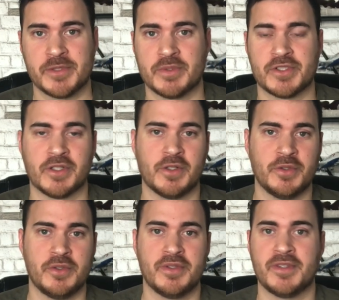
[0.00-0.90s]
which
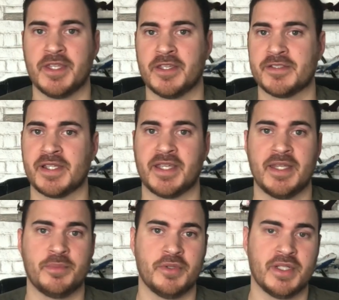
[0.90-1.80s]
include things like
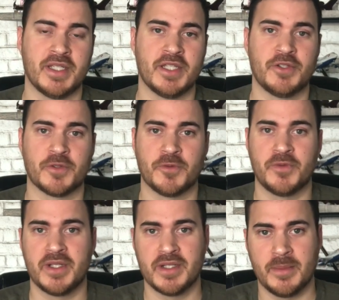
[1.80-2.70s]
inputting in your
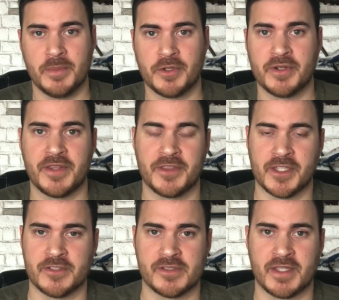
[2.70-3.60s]
VIN number and
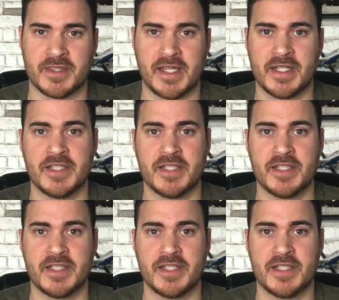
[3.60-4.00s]
things like that.